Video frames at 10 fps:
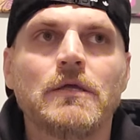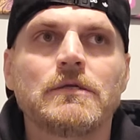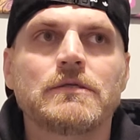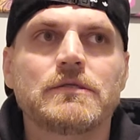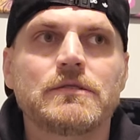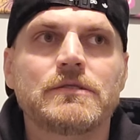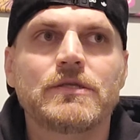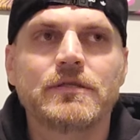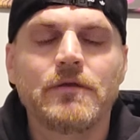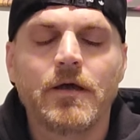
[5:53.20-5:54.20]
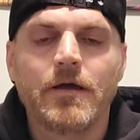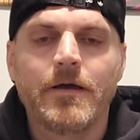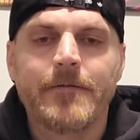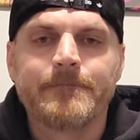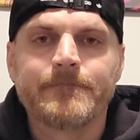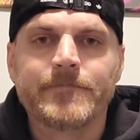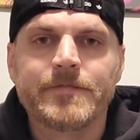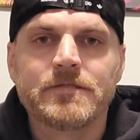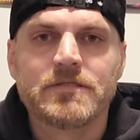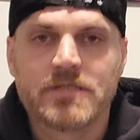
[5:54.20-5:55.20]
she she uh,
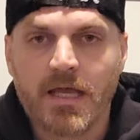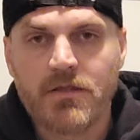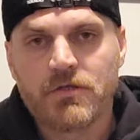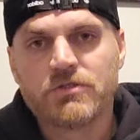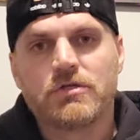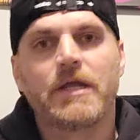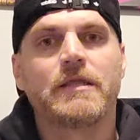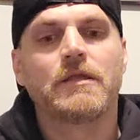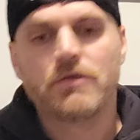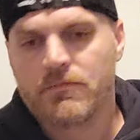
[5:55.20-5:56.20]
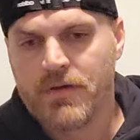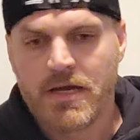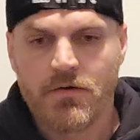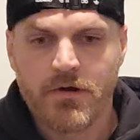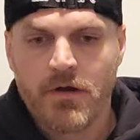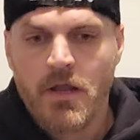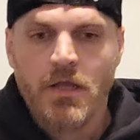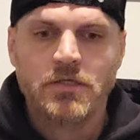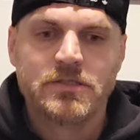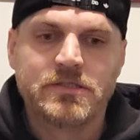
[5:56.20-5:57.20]
she's got good striking, good power.
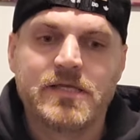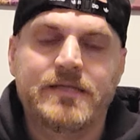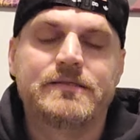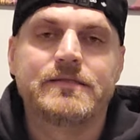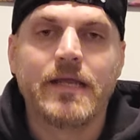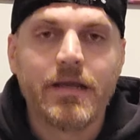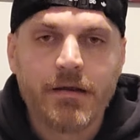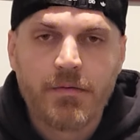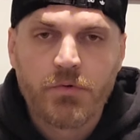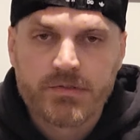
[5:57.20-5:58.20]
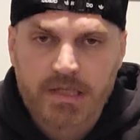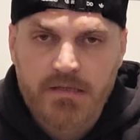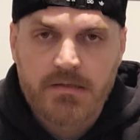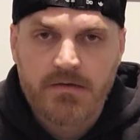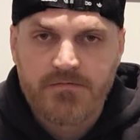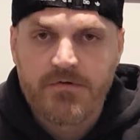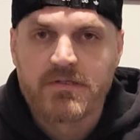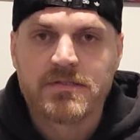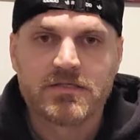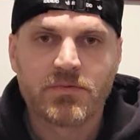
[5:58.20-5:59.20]
She's got terrible takedown
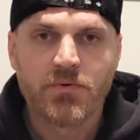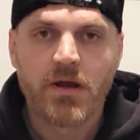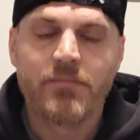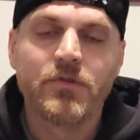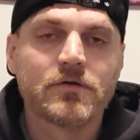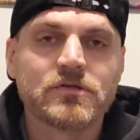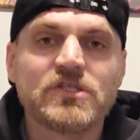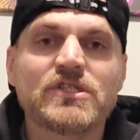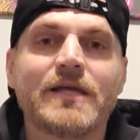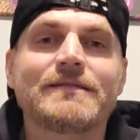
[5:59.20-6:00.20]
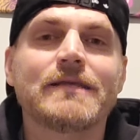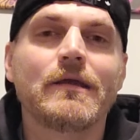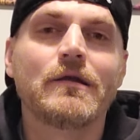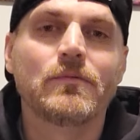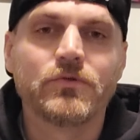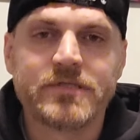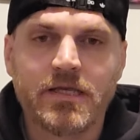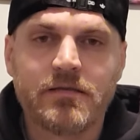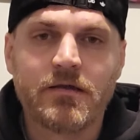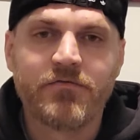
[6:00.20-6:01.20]
defense. That's her problem though. She's got terrible
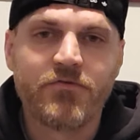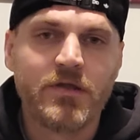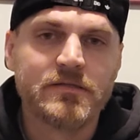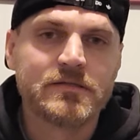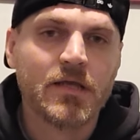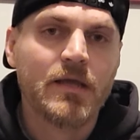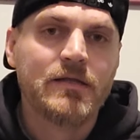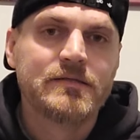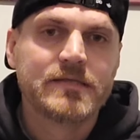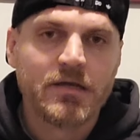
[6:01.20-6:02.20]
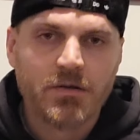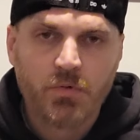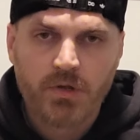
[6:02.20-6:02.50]
takedown defense, terrible